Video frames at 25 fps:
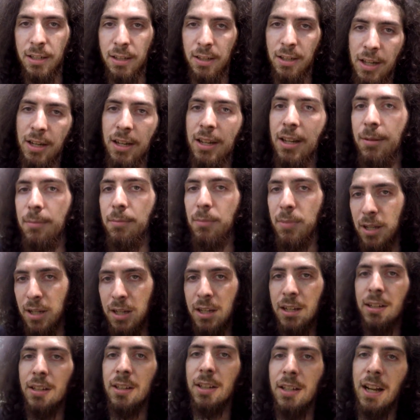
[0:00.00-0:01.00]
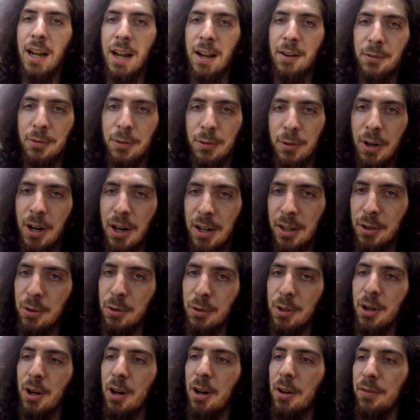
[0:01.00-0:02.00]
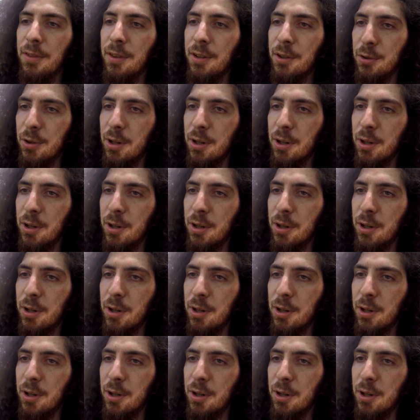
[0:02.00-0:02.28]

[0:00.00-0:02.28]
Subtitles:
Like immediately after I turned it off and